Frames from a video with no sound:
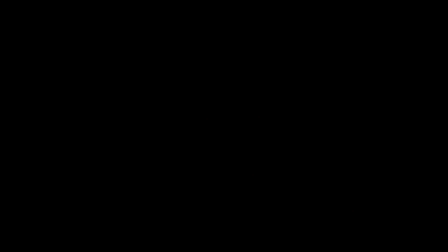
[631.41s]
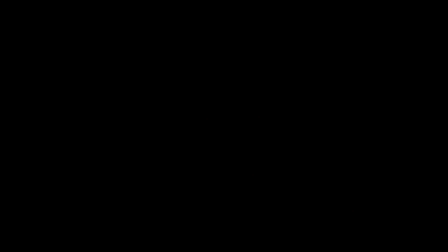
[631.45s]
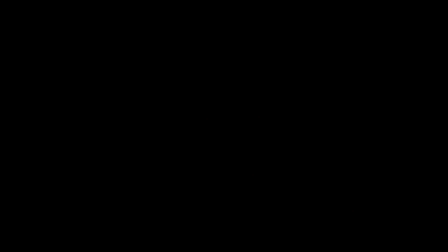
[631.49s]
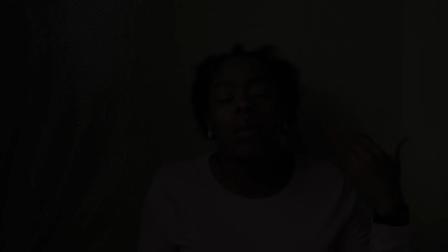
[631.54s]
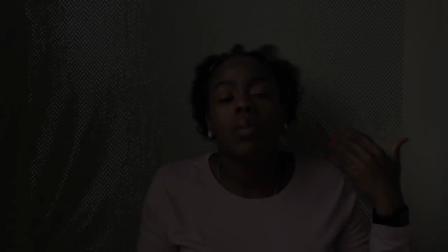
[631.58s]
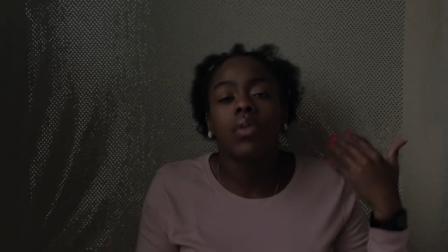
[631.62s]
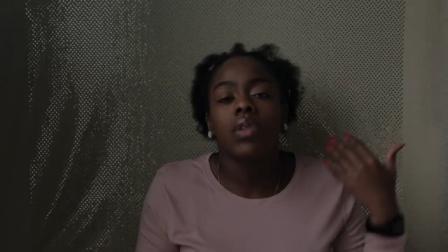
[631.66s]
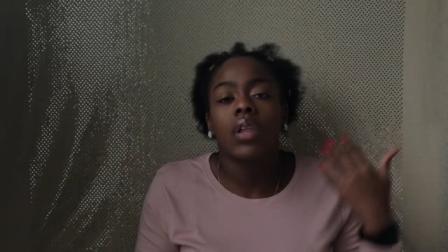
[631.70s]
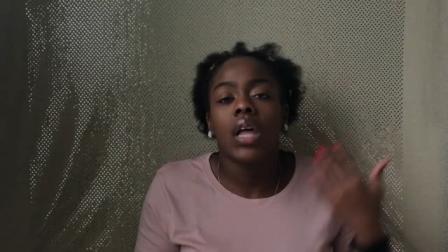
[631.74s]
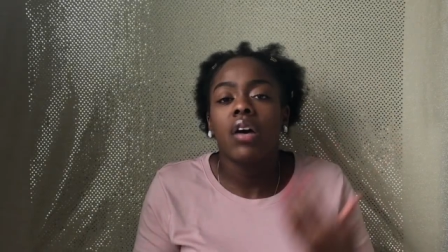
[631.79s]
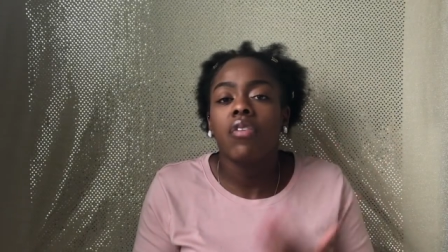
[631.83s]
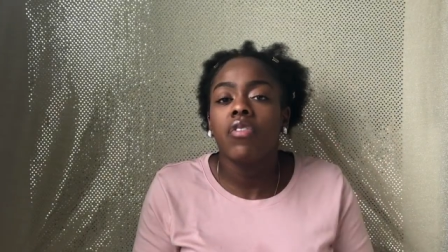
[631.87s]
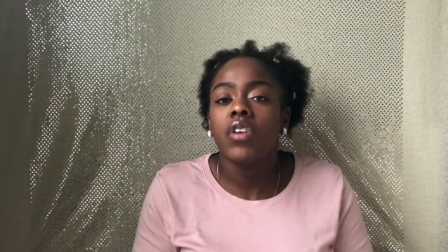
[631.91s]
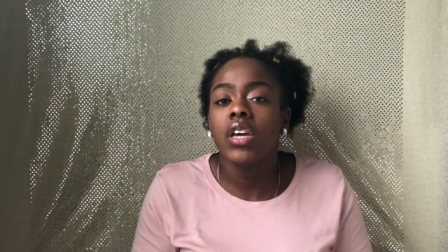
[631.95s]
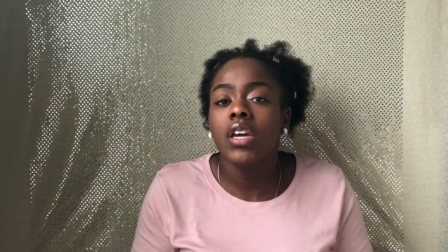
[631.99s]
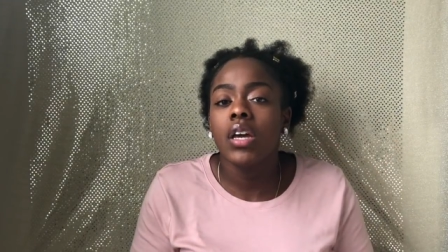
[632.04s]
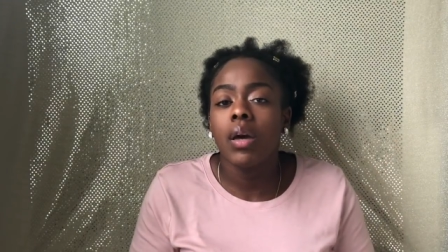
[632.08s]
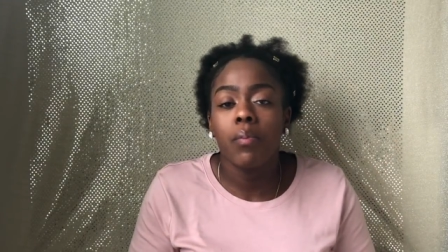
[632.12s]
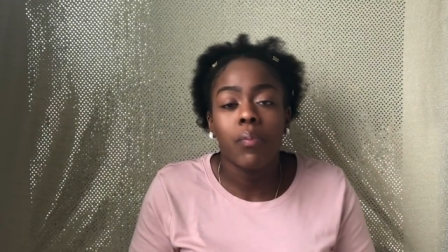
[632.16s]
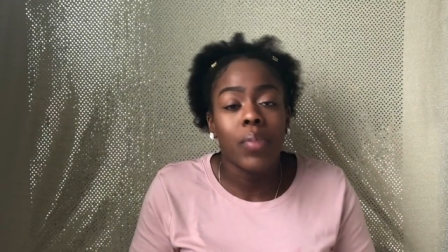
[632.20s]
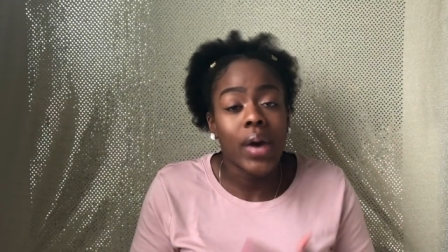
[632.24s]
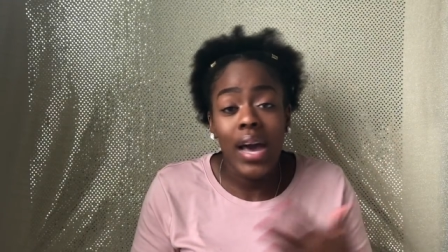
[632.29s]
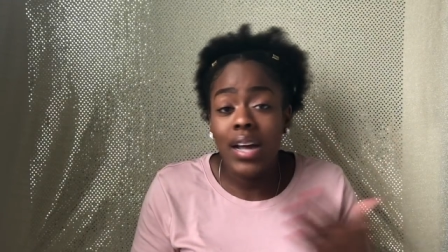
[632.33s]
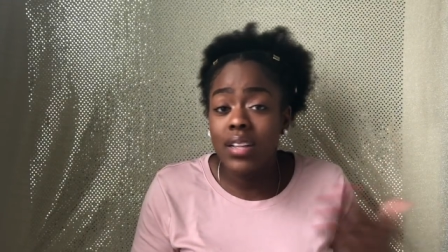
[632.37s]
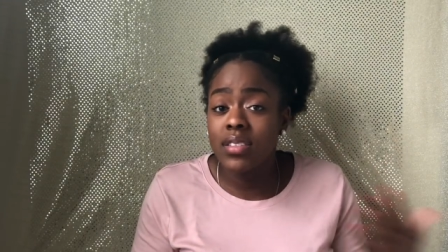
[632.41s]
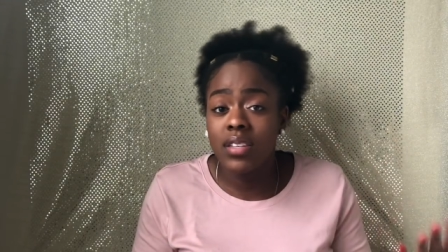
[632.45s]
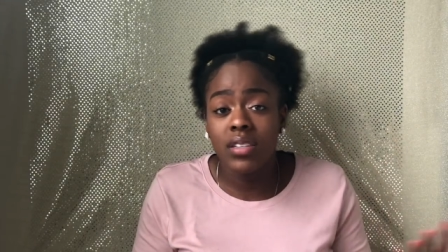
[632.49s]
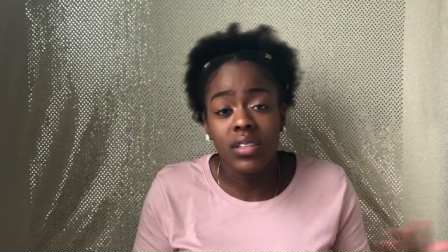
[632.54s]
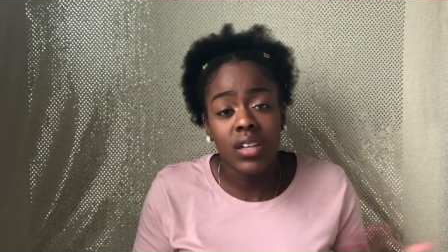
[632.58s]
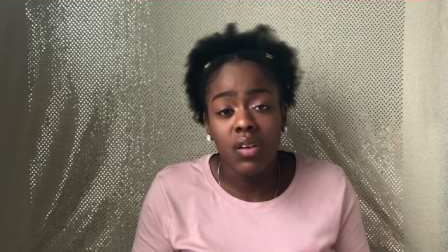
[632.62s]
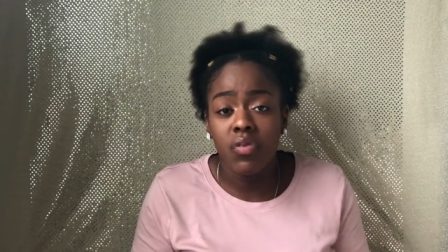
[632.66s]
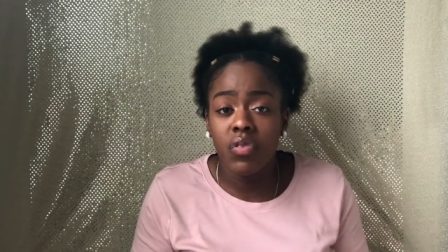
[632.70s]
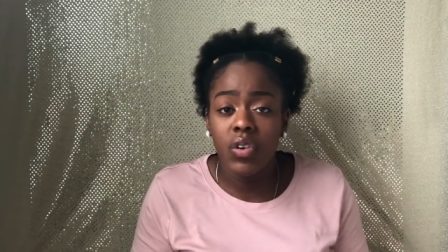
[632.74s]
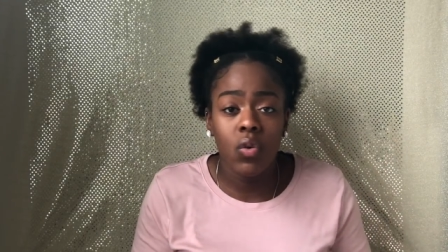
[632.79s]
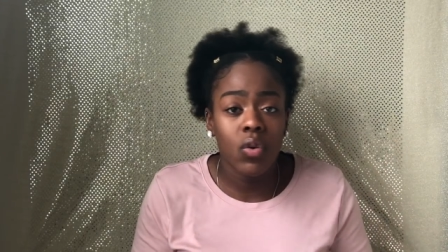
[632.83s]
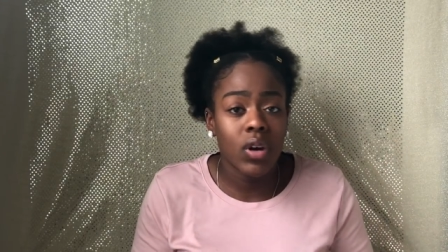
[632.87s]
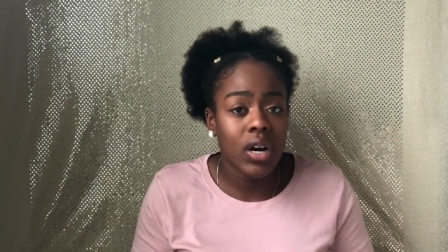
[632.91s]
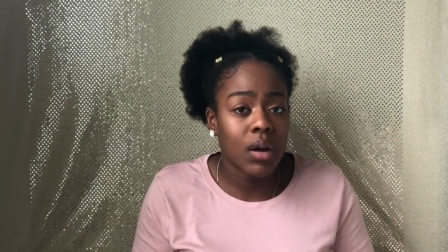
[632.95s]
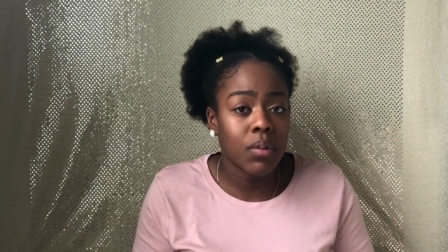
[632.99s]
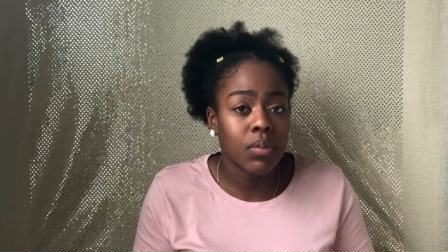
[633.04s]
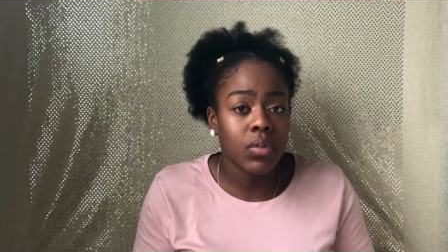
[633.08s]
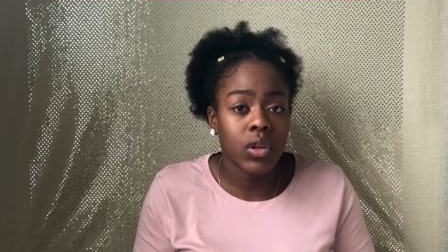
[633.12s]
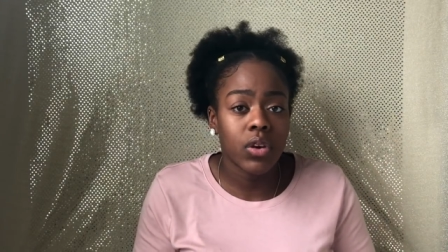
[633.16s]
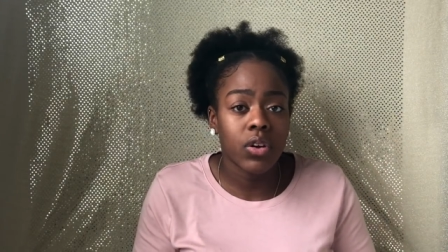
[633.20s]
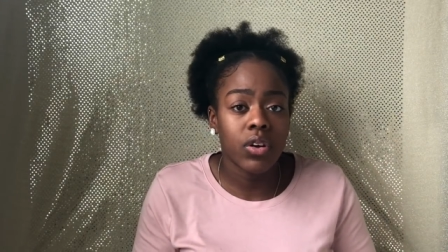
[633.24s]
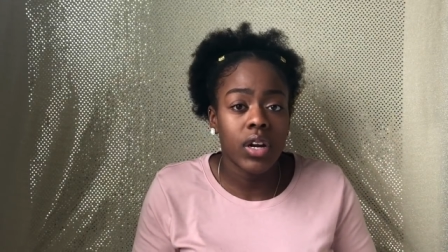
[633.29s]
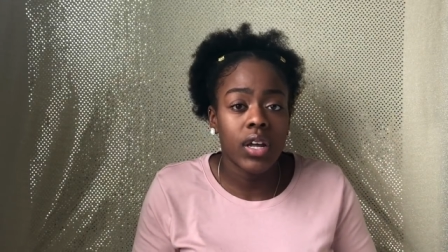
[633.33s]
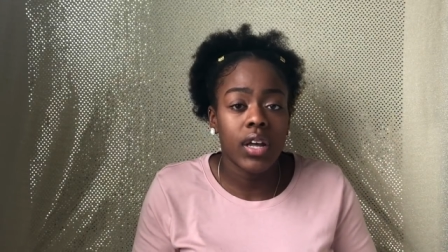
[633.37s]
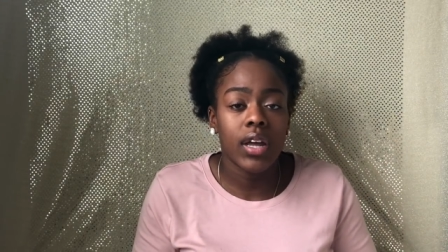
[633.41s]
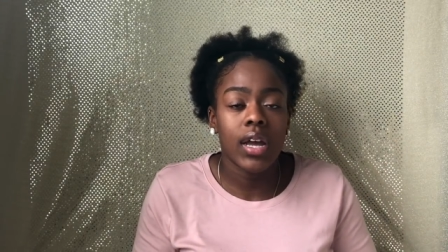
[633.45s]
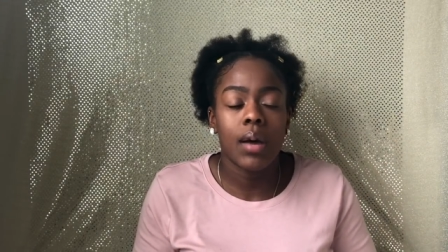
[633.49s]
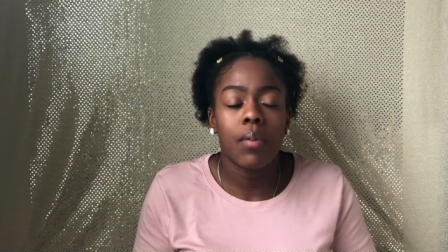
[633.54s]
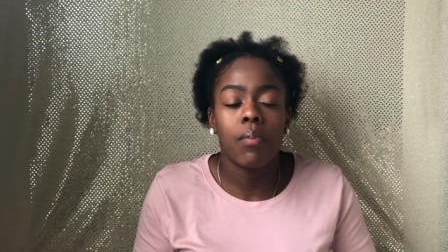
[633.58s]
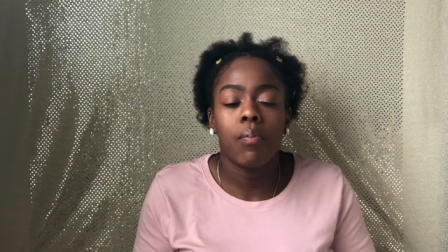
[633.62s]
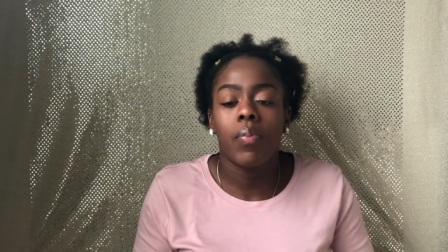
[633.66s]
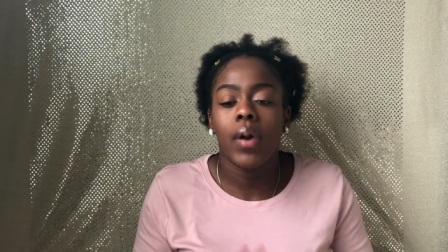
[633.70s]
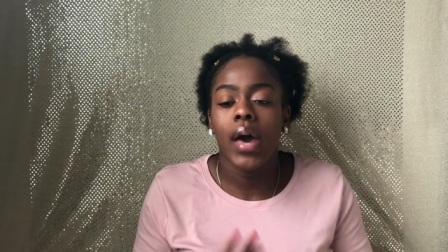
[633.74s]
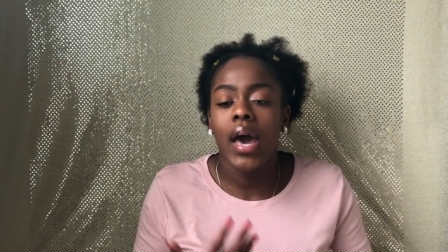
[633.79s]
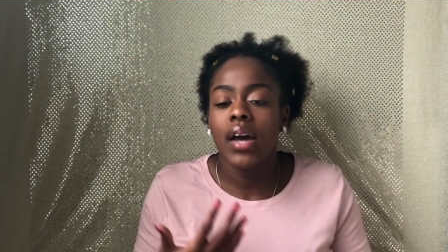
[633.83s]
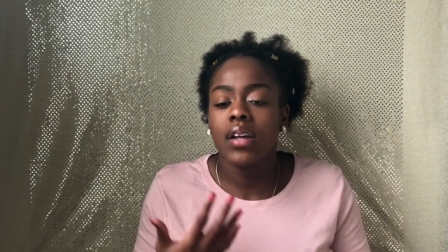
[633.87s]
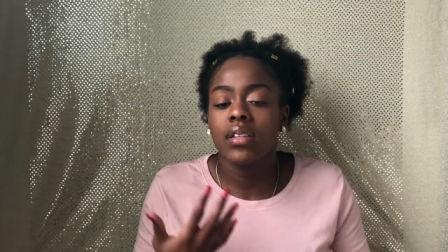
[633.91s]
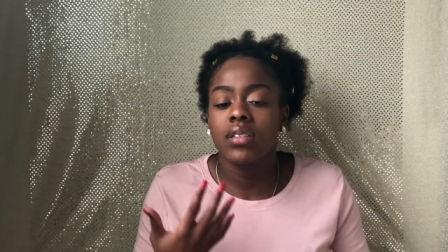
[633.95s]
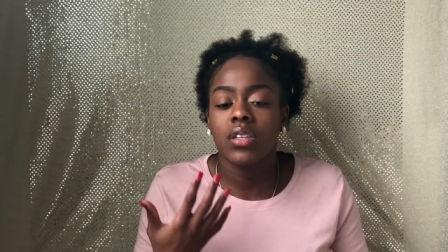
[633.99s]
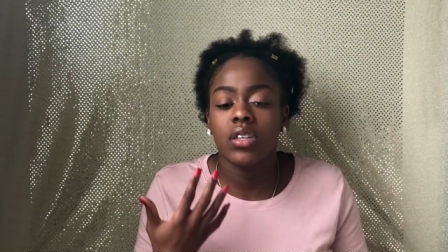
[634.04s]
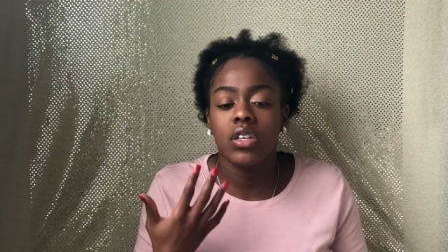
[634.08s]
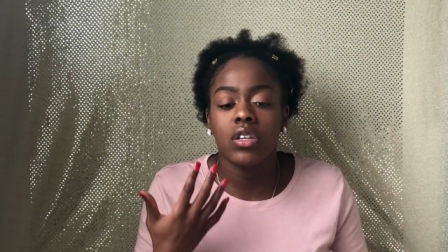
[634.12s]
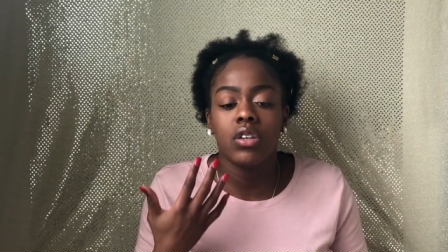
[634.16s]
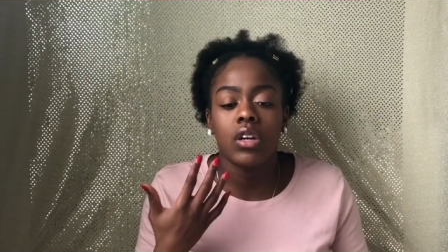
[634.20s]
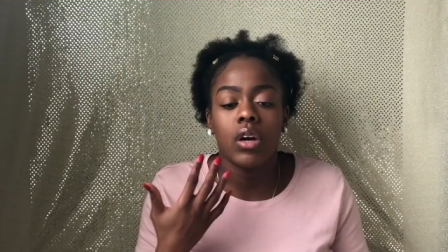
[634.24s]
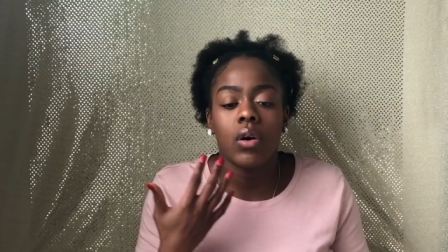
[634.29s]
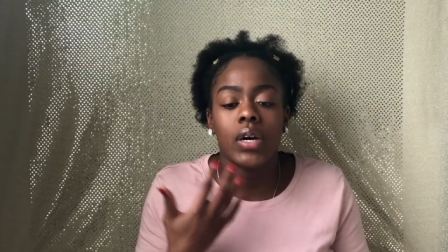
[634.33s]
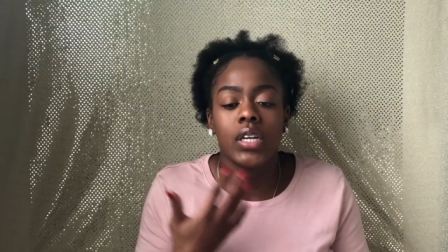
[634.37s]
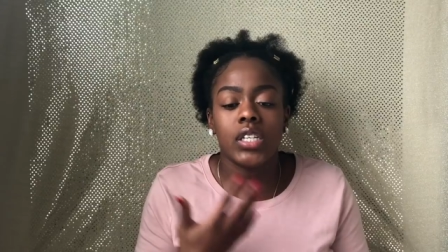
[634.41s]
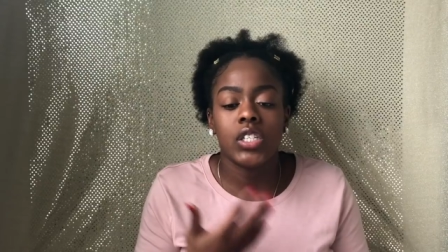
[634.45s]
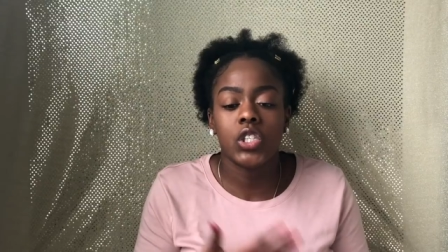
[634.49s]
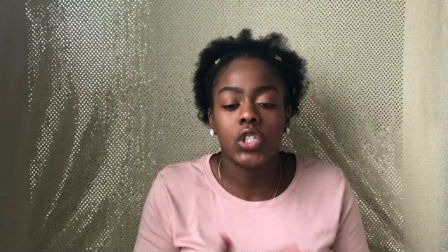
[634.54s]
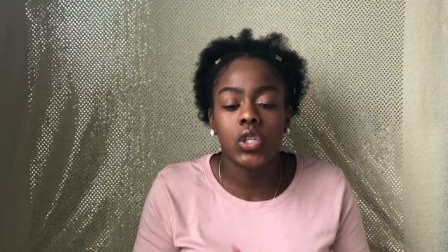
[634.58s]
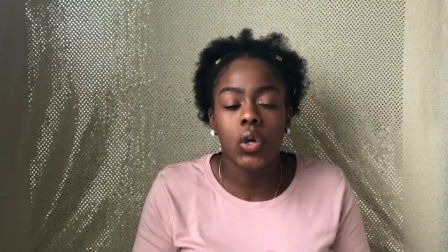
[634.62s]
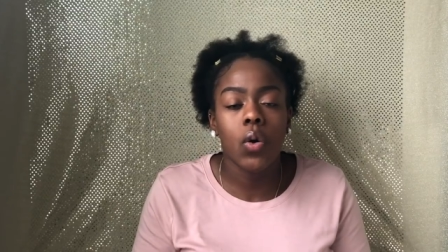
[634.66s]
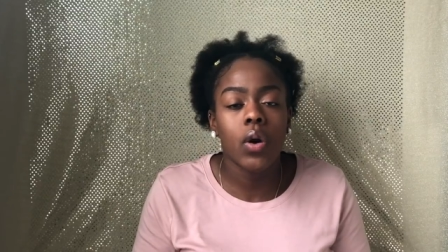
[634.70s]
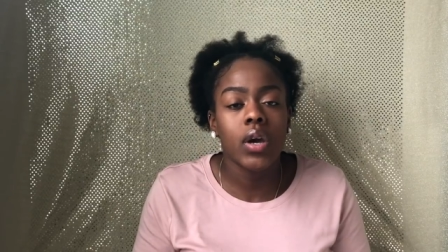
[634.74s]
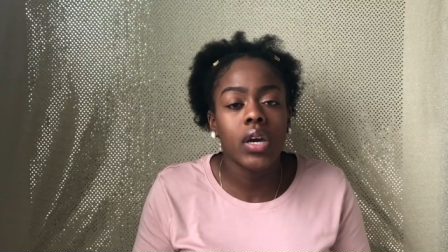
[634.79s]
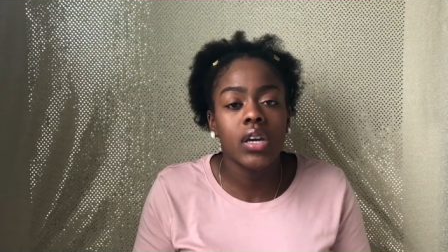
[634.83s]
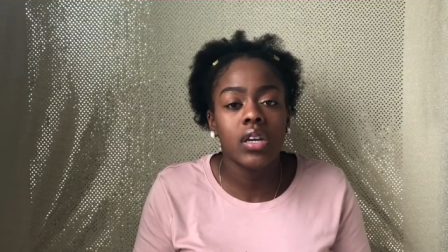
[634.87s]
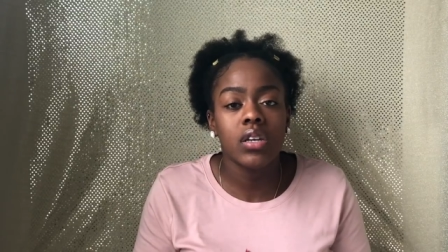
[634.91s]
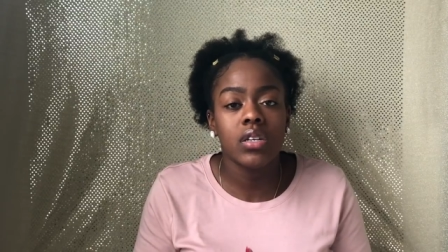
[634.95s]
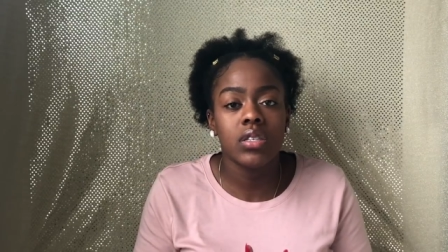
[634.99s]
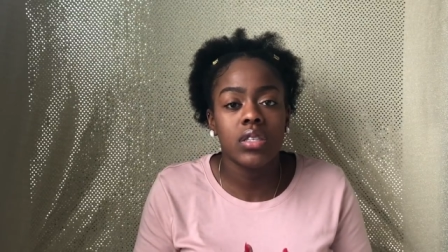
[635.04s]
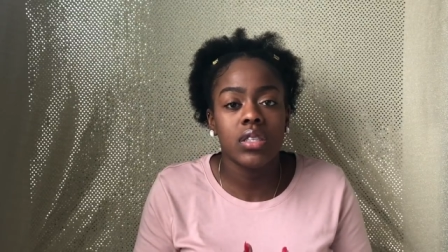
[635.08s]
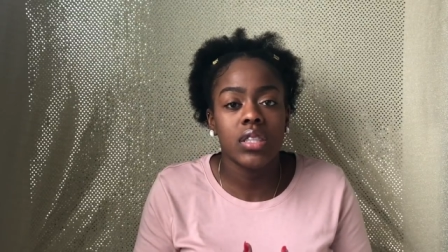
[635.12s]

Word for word: so i'm loving i'm back to loving what i'm learning i'm back to you know enjoying